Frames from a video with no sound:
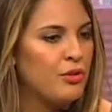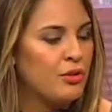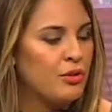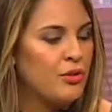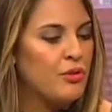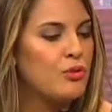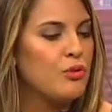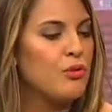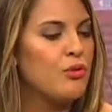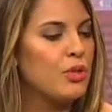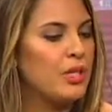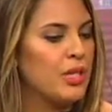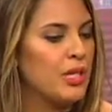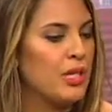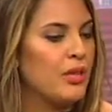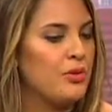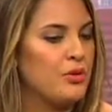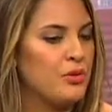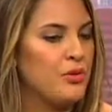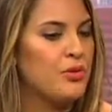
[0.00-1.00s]
truly
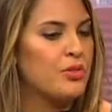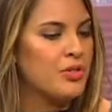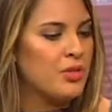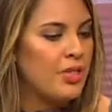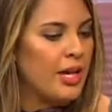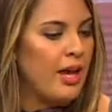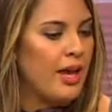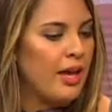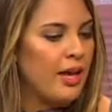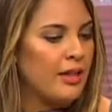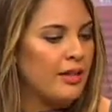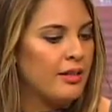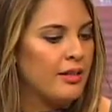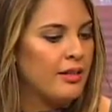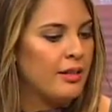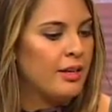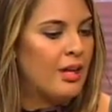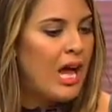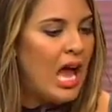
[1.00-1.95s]
understand